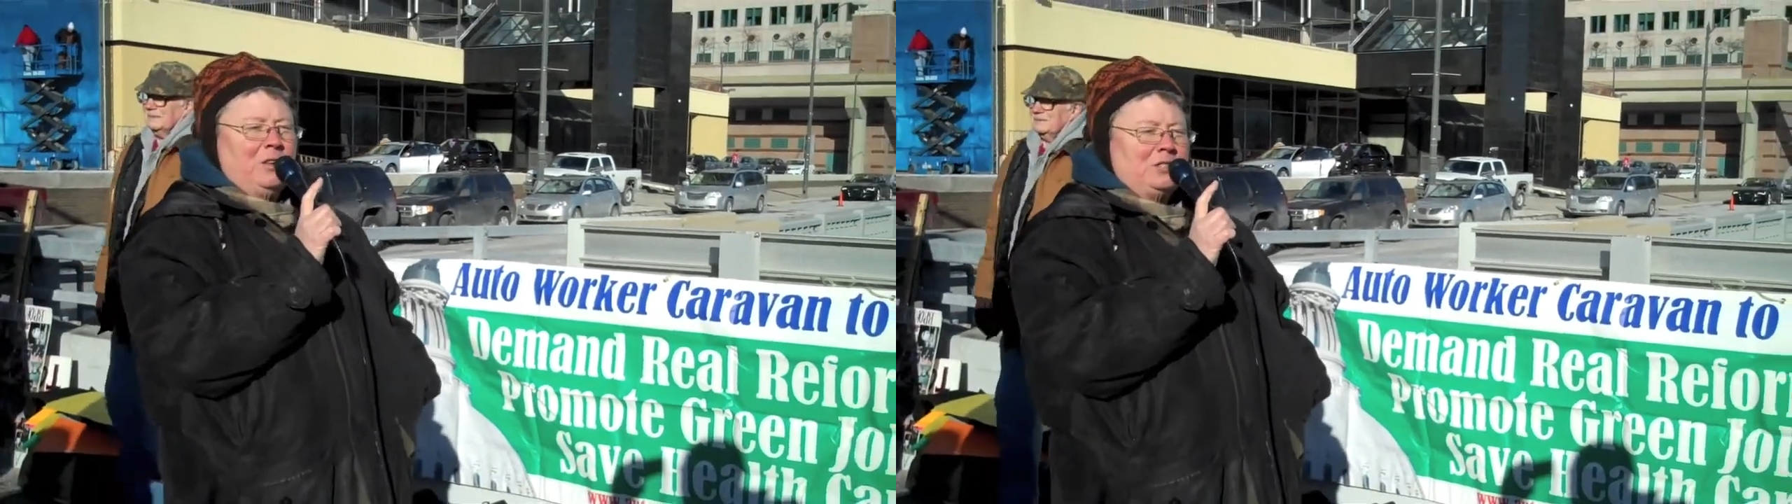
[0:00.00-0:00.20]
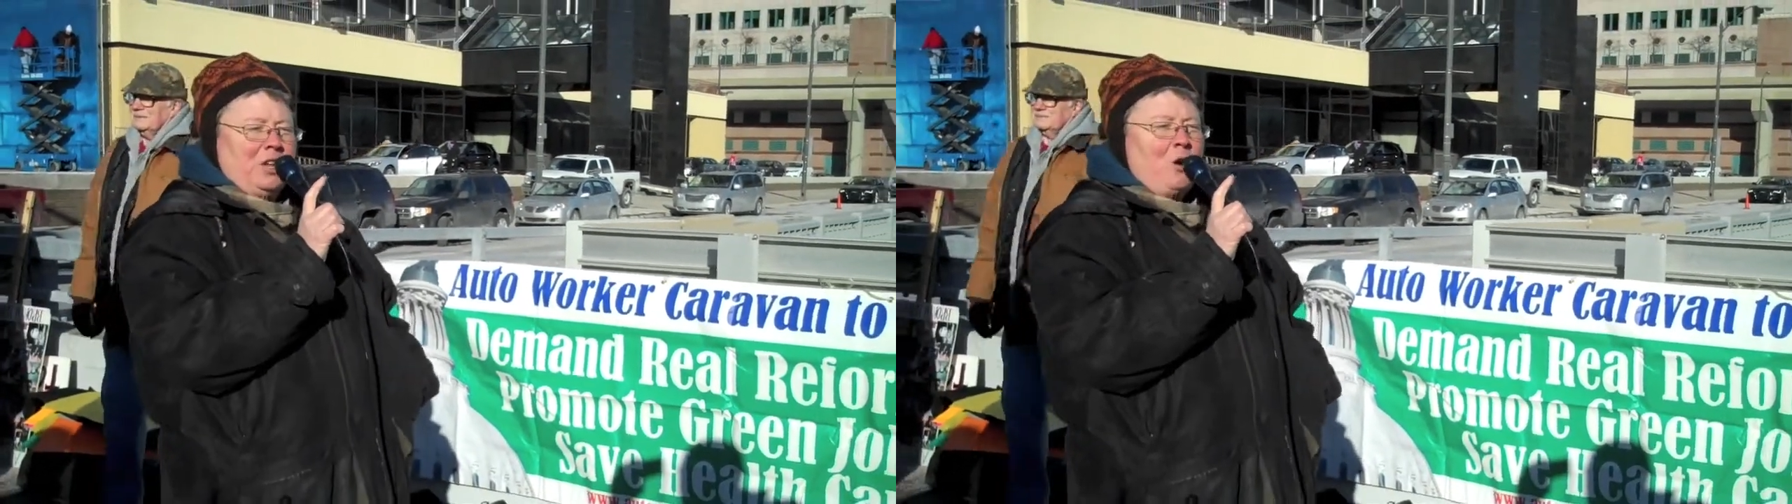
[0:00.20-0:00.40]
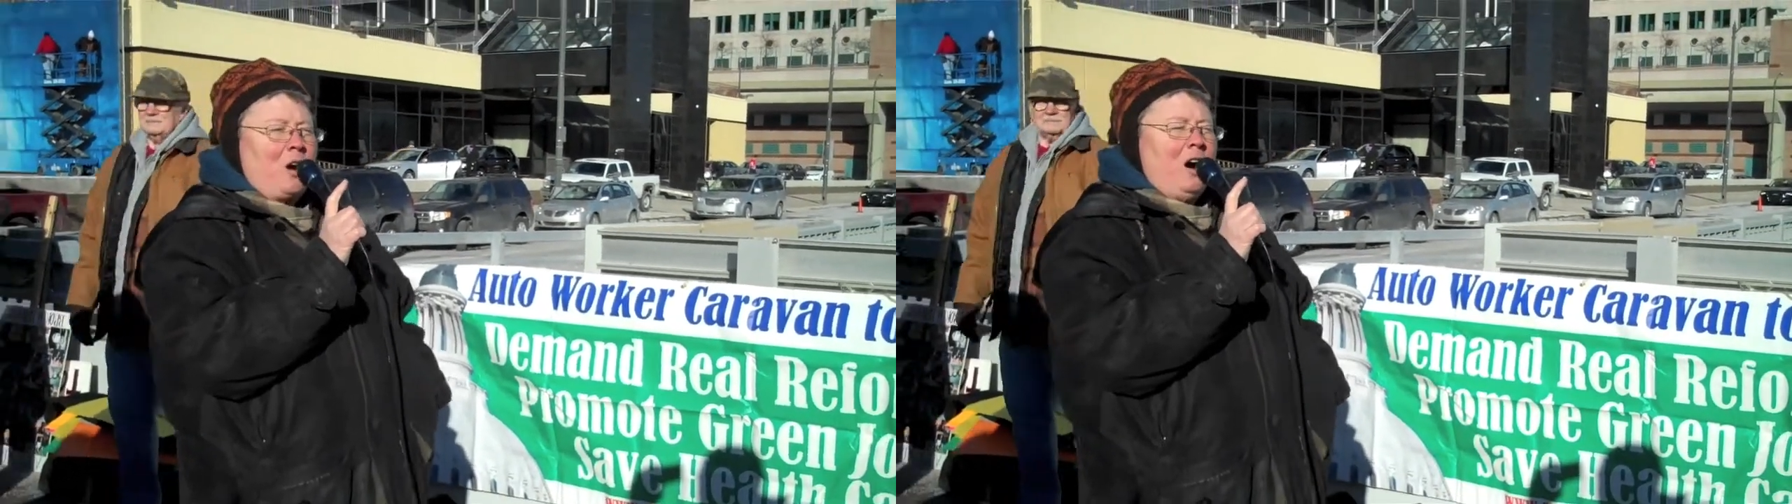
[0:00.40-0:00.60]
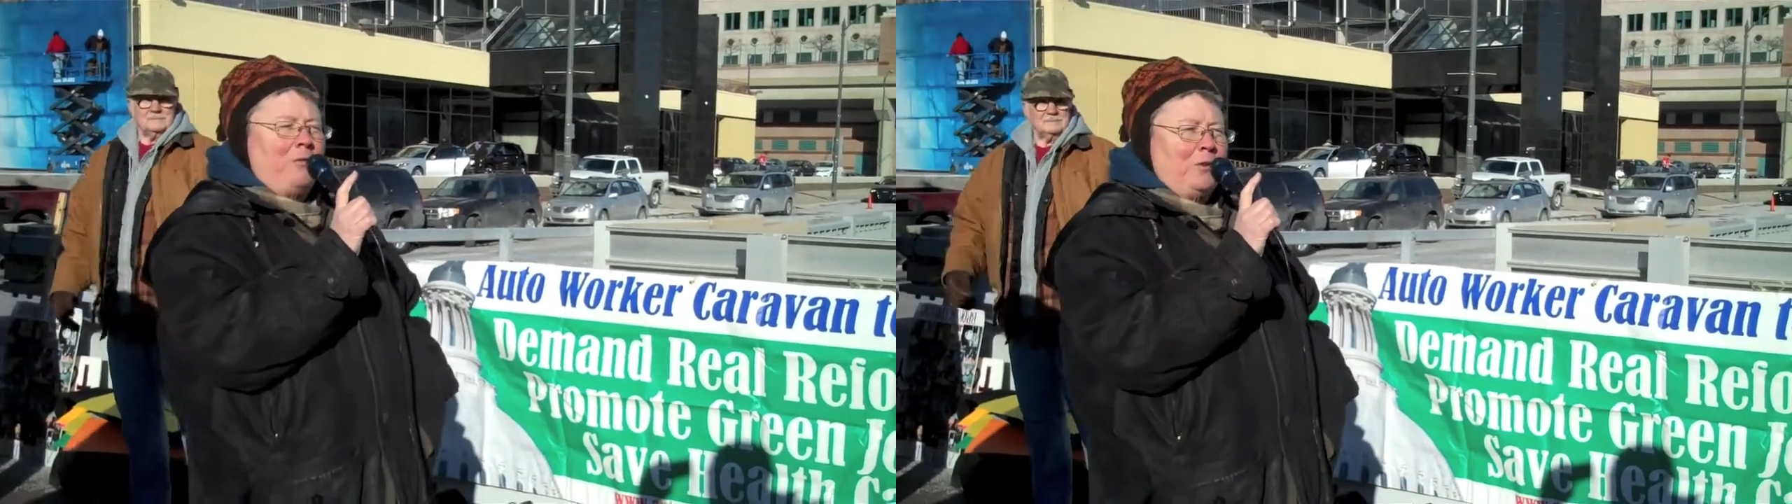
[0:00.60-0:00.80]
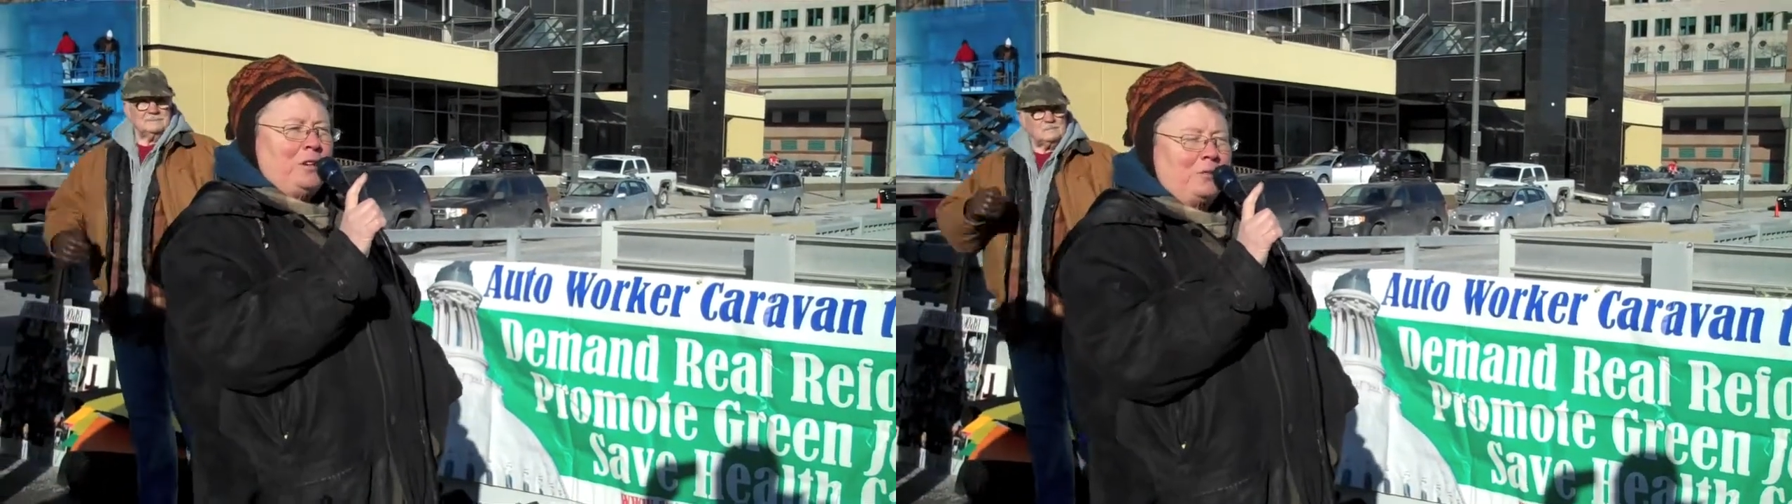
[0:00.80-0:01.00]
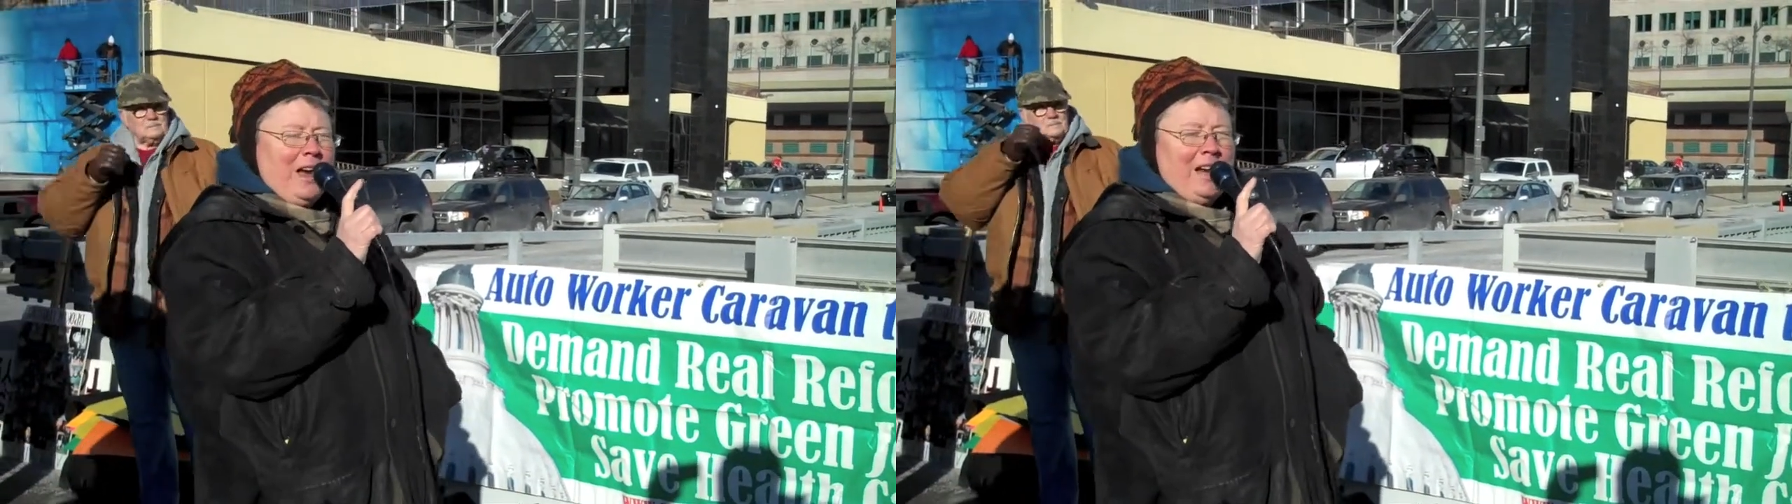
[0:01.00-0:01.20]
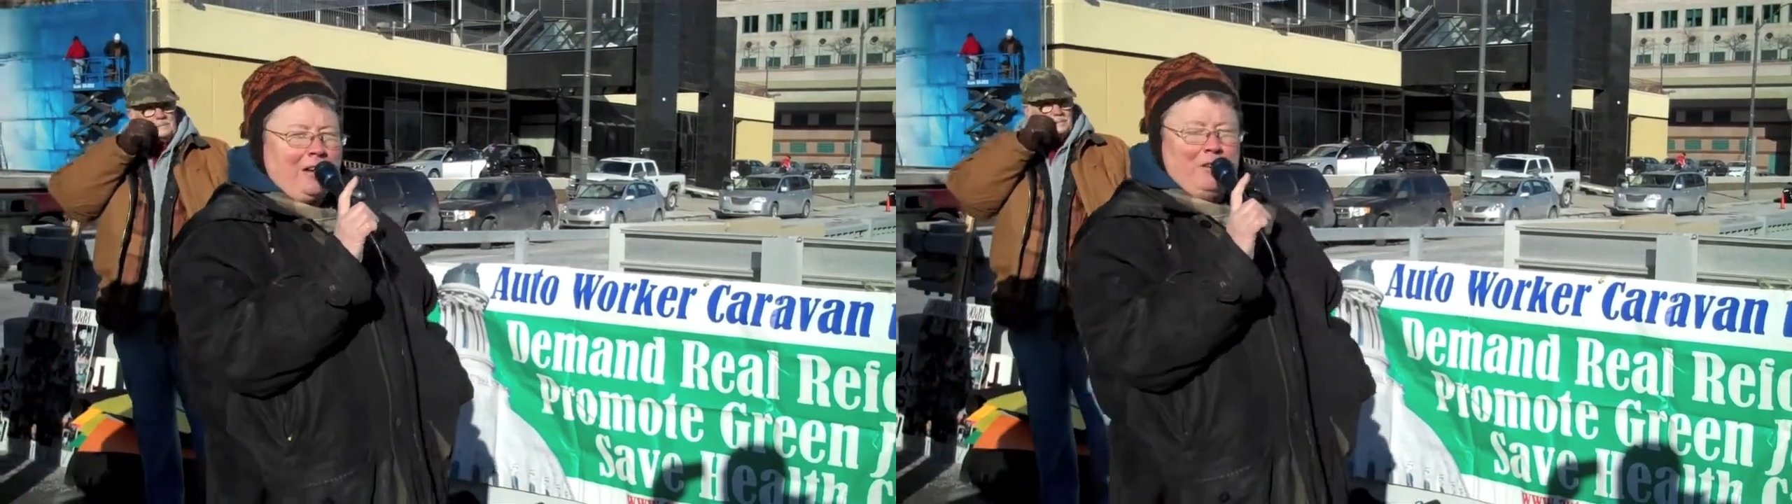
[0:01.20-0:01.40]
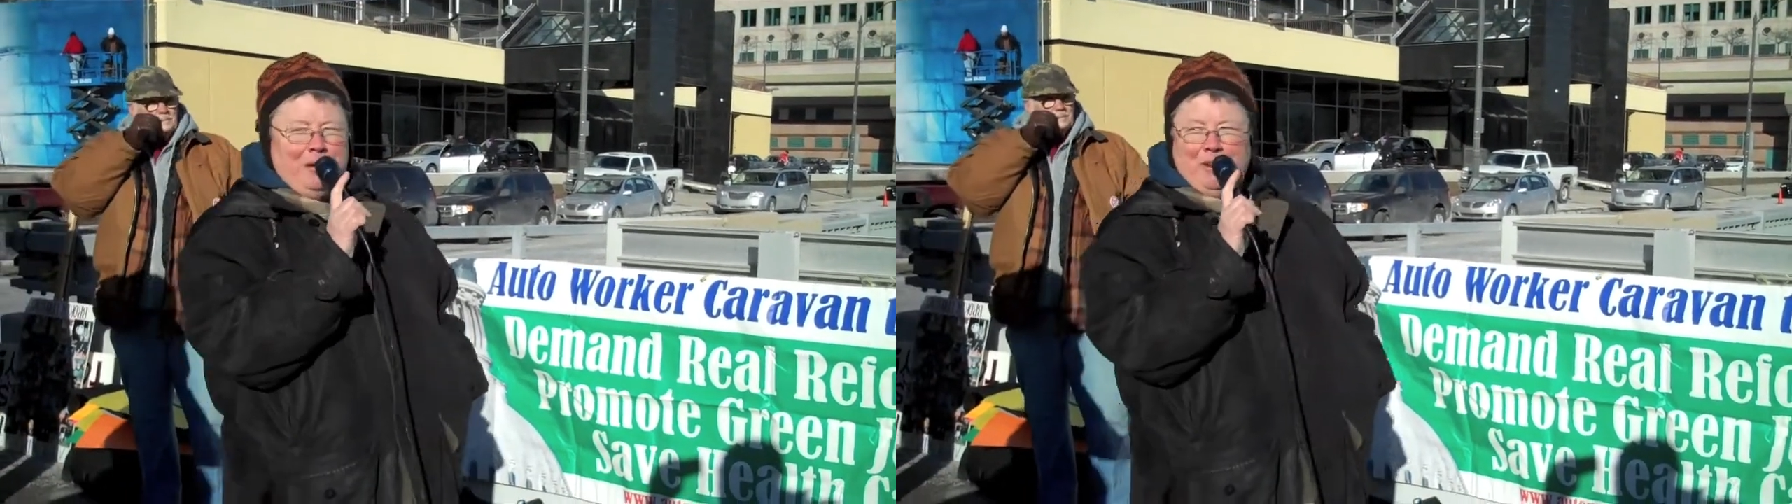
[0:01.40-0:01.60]
so-called free trade
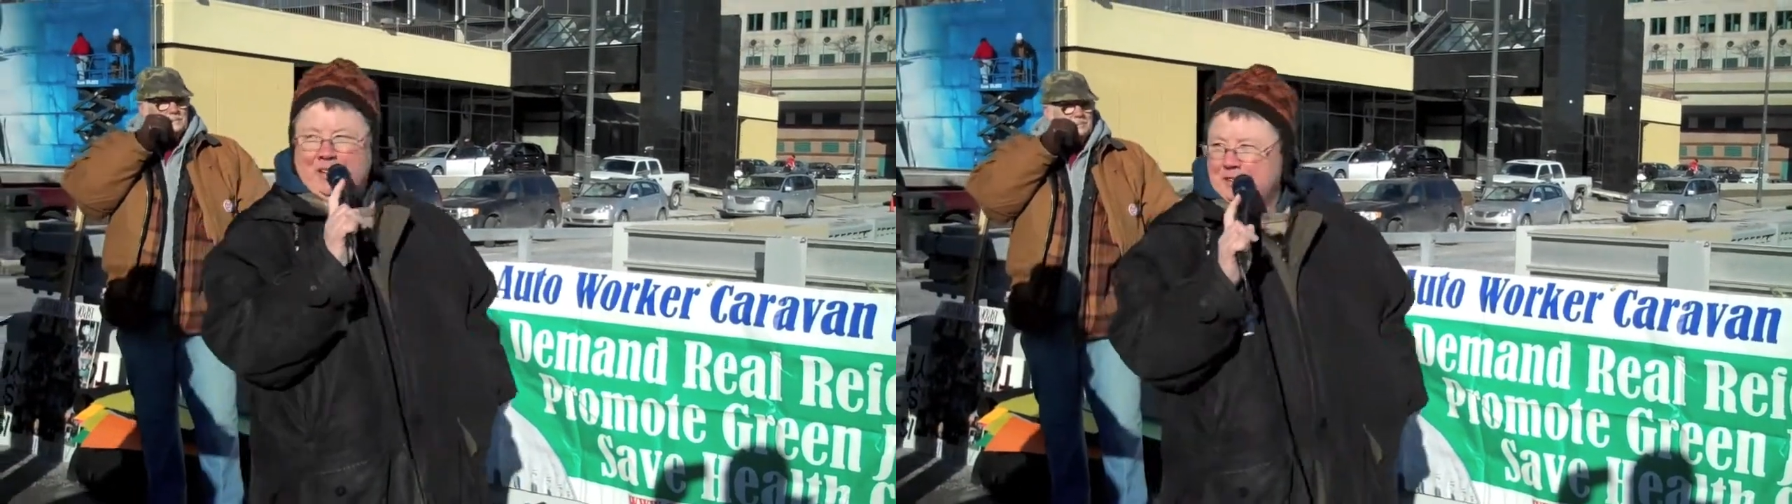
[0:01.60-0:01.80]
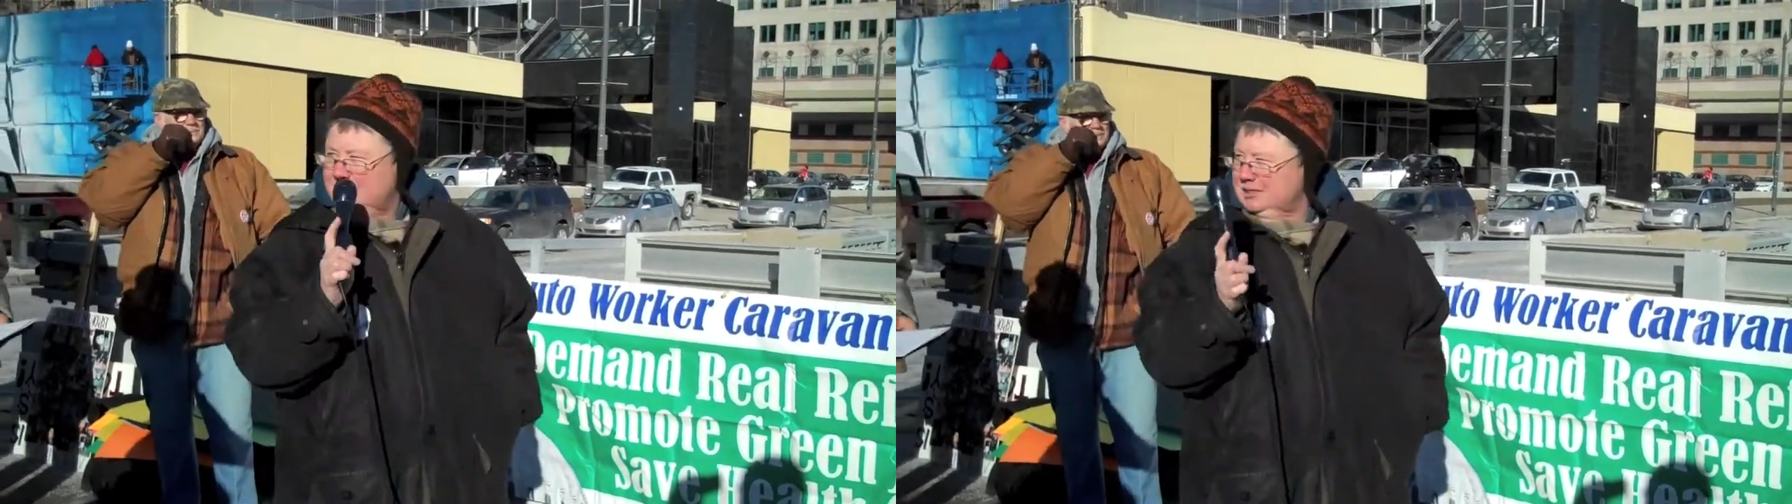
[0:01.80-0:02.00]
agreement.